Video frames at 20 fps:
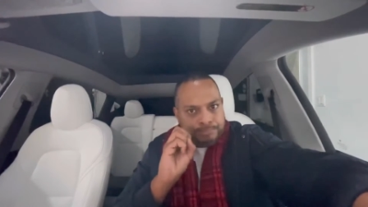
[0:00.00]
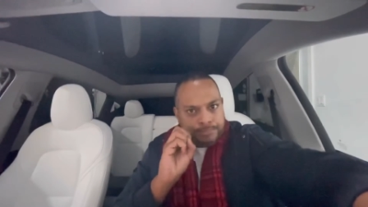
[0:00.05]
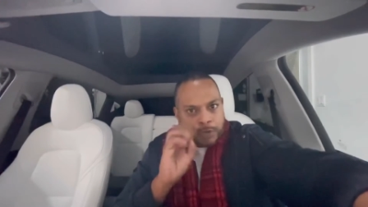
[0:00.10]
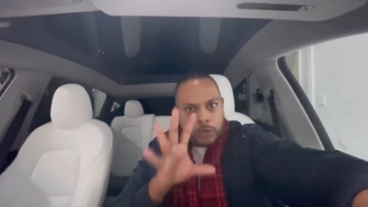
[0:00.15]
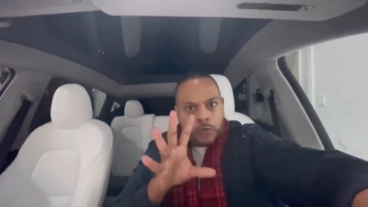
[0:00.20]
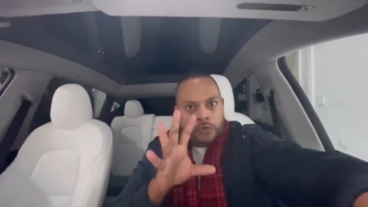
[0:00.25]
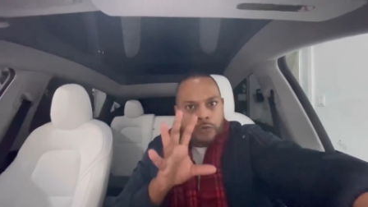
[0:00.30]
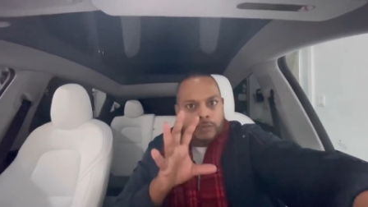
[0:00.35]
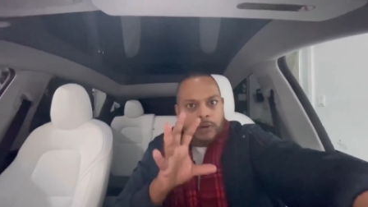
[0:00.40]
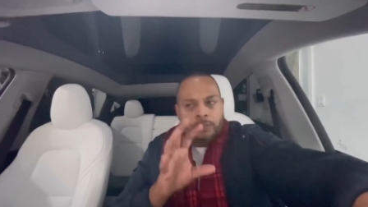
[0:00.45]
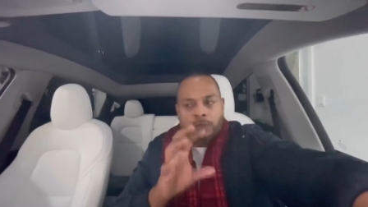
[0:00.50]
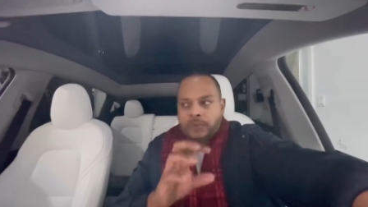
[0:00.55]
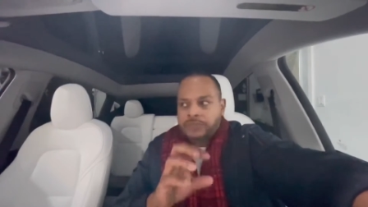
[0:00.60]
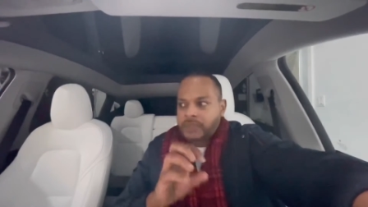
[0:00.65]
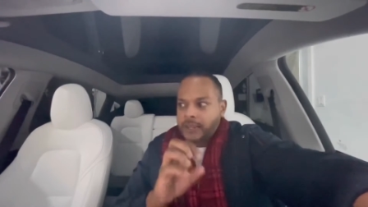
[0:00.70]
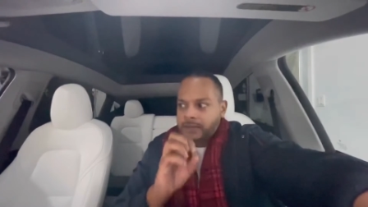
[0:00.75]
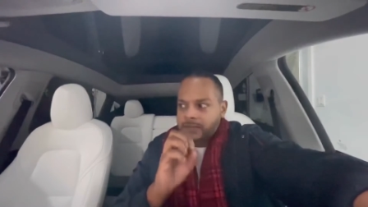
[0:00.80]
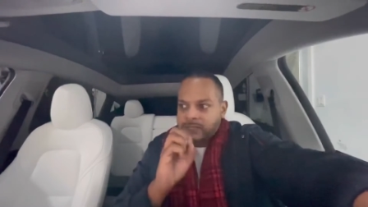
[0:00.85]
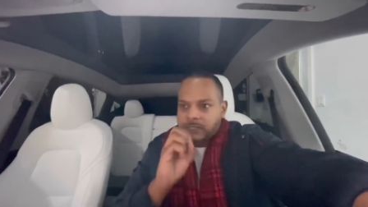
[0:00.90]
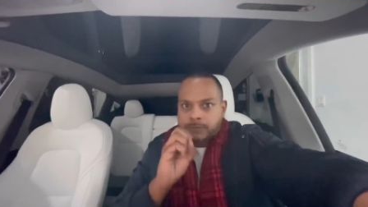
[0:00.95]
Boom, I
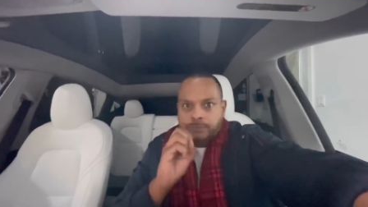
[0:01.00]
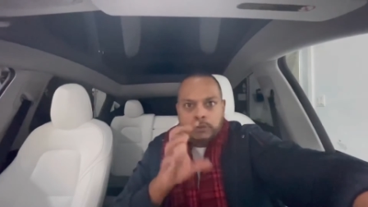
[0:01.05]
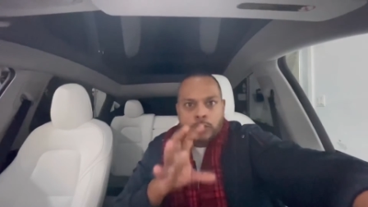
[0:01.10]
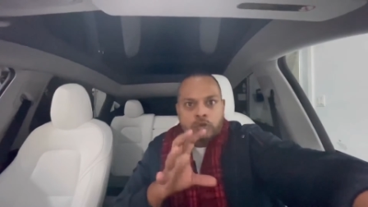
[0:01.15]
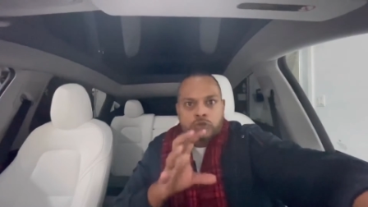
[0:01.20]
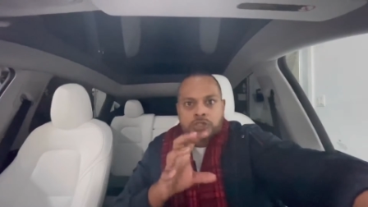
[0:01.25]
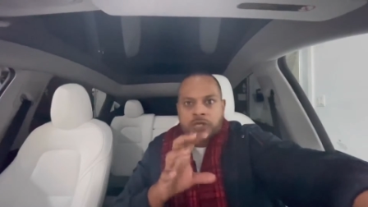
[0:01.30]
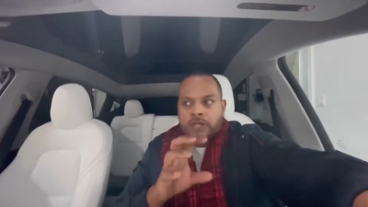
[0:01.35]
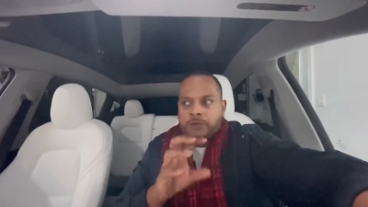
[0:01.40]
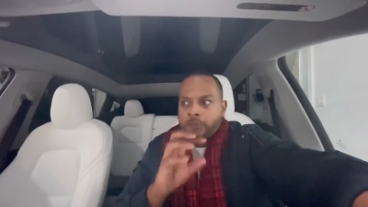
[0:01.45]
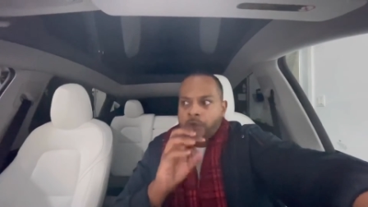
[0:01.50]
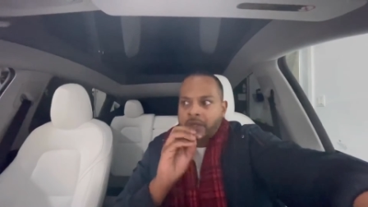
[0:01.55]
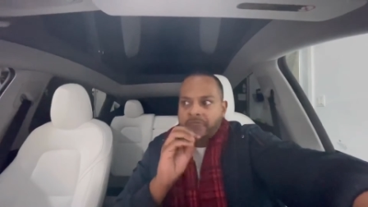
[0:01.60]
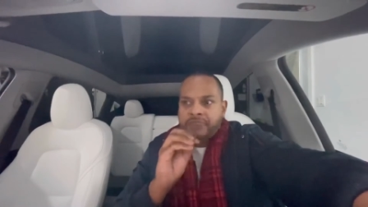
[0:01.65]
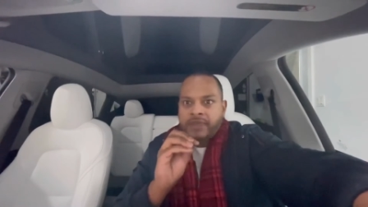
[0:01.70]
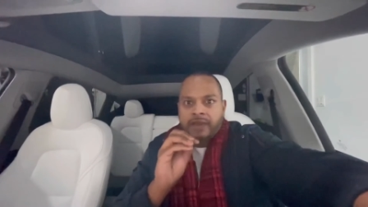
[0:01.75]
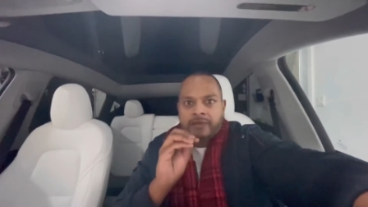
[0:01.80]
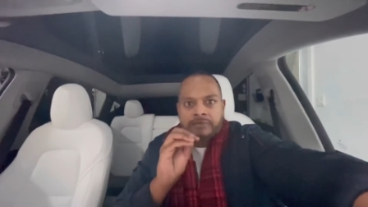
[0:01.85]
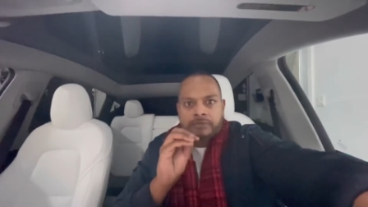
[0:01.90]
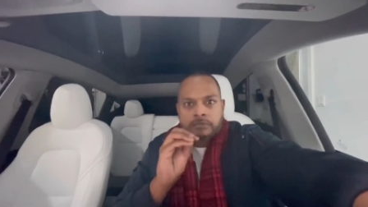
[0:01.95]
want that explosion, I
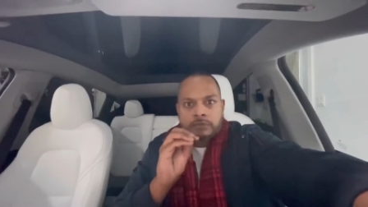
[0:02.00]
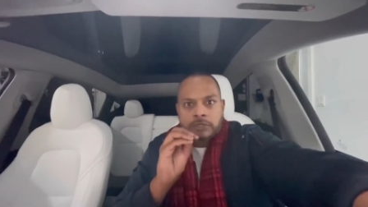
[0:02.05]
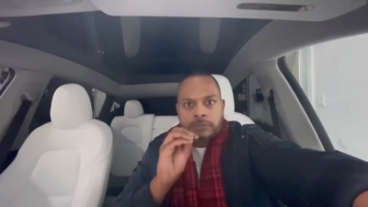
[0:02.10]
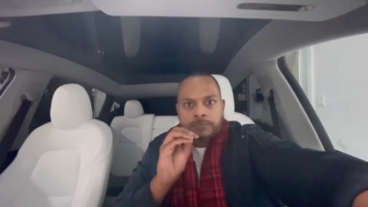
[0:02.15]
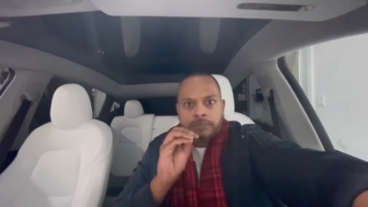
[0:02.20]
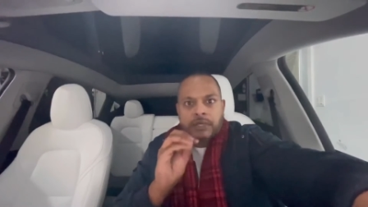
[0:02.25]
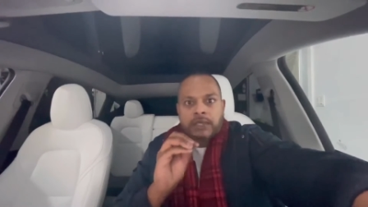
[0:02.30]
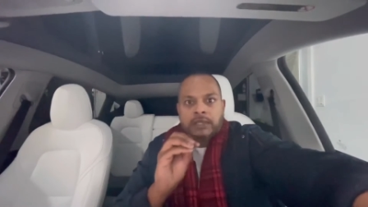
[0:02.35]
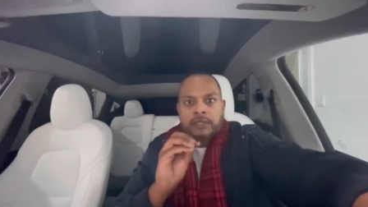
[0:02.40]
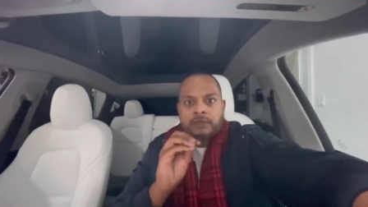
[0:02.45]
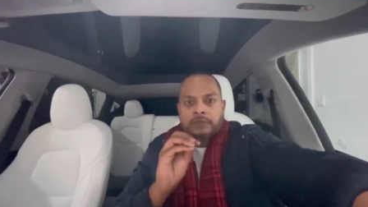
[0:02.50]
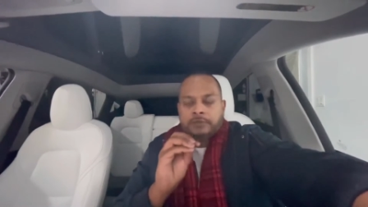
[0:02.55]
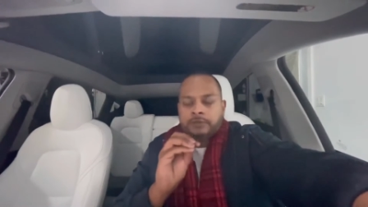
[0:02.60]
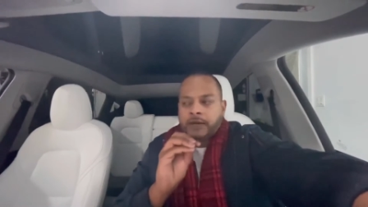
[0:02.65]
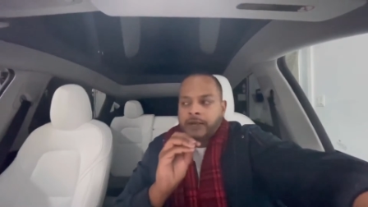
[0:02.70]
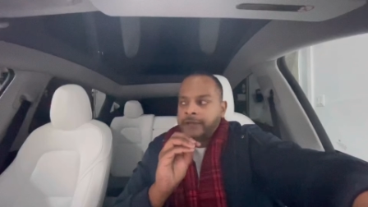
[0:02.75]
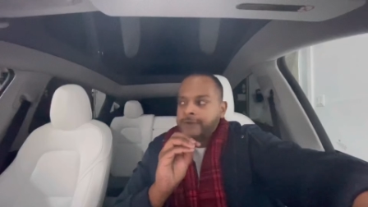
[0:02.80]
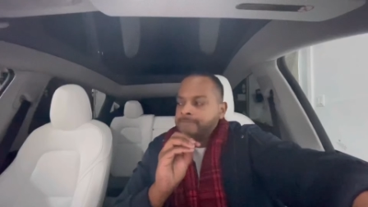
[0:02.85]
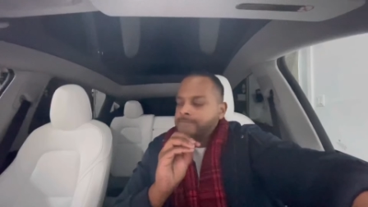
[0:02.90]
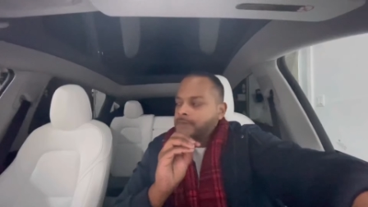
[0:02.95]
want that speed, right?